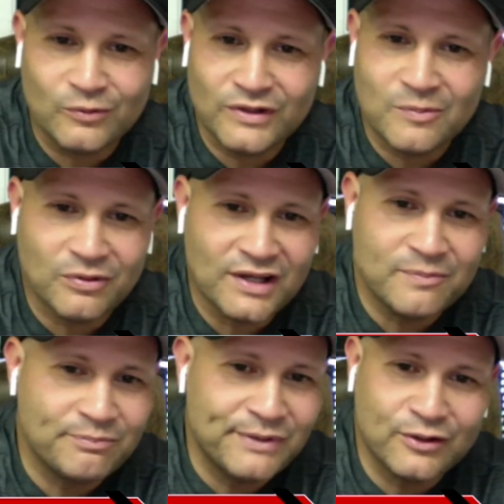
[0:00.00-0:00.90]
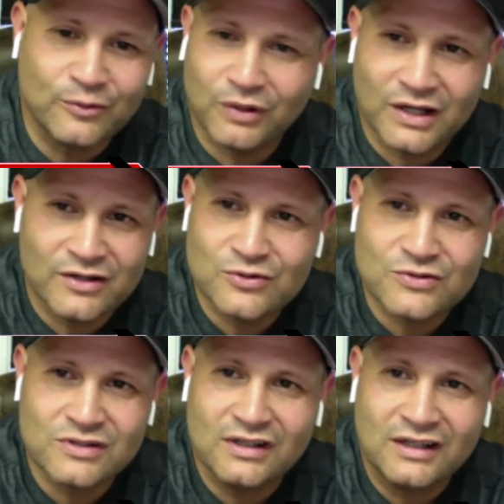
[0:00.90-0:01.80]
when they play bigger players.